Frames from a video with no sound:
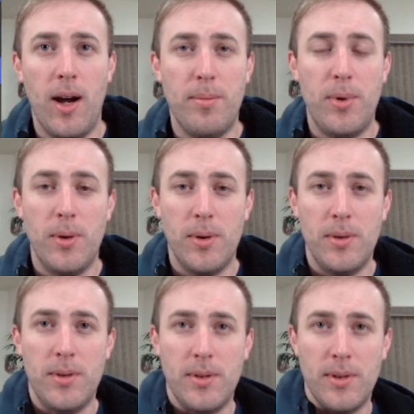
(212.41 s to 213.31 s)

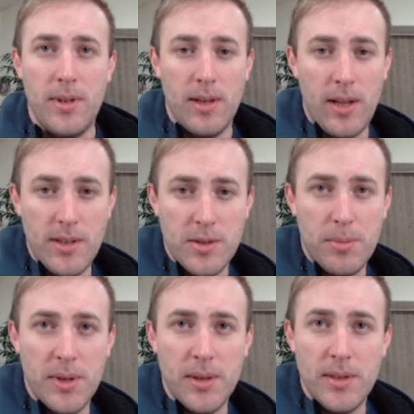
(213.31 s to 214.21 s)
pull the Ledger
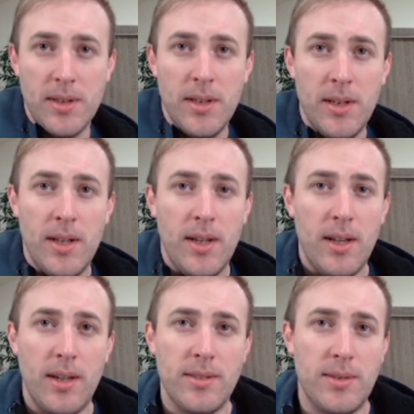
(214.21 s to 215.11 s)
build
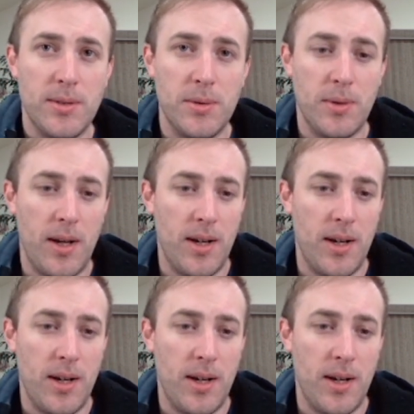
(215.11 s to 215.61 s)
into